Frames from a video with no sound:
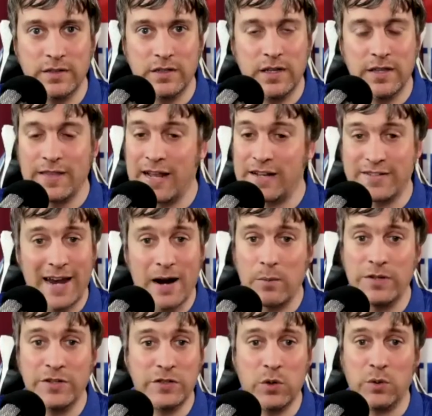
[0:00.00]
that's how we
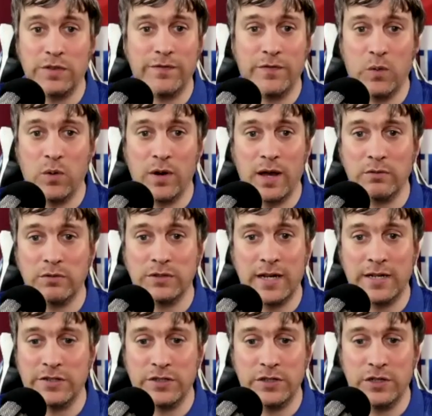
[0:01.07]
scored the 4 goals
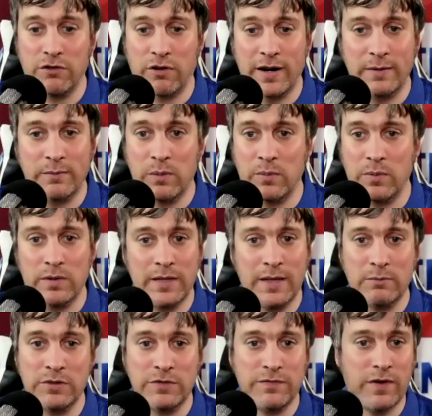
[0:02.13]
against Ukraine. It
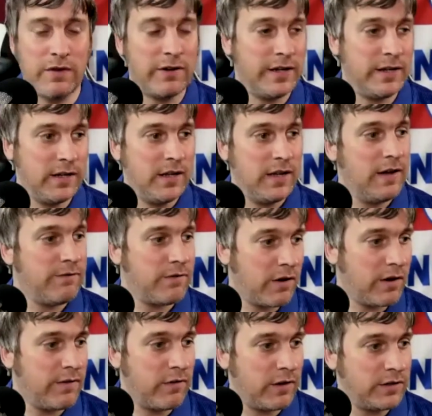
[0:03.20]
was very, very,
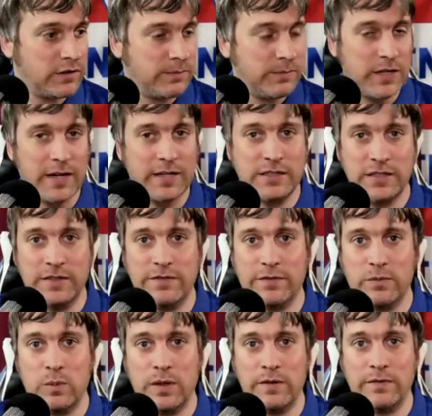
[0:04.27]
very subjective
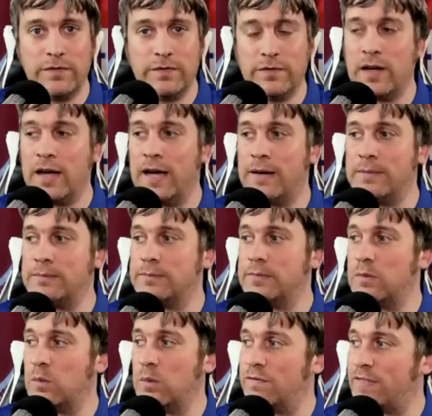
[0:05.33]
with
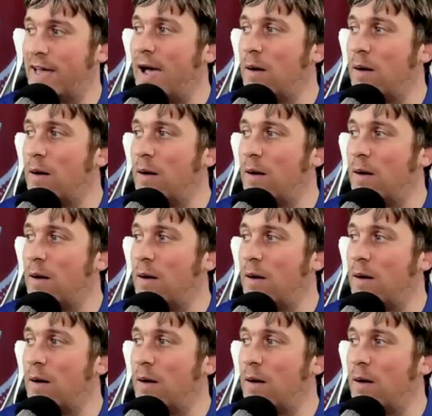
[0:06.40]
that,